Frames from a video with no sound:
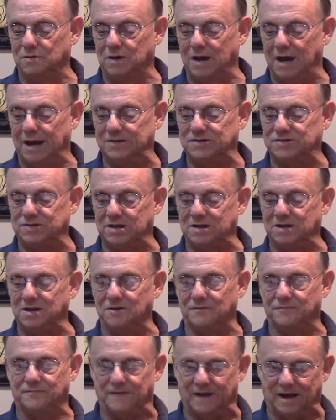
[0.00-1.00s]
i seen the
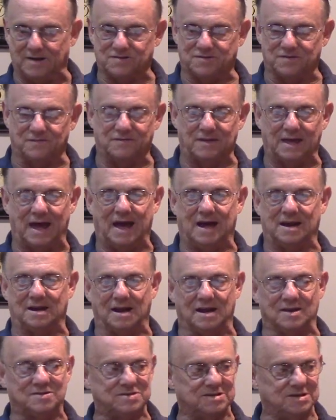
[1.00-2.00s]
effects of that and
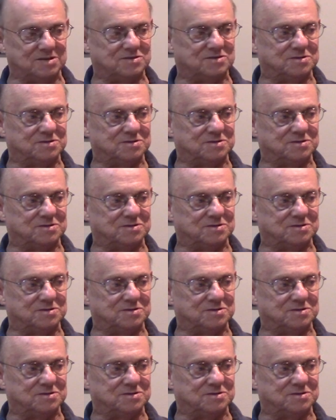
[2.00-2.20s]
i seen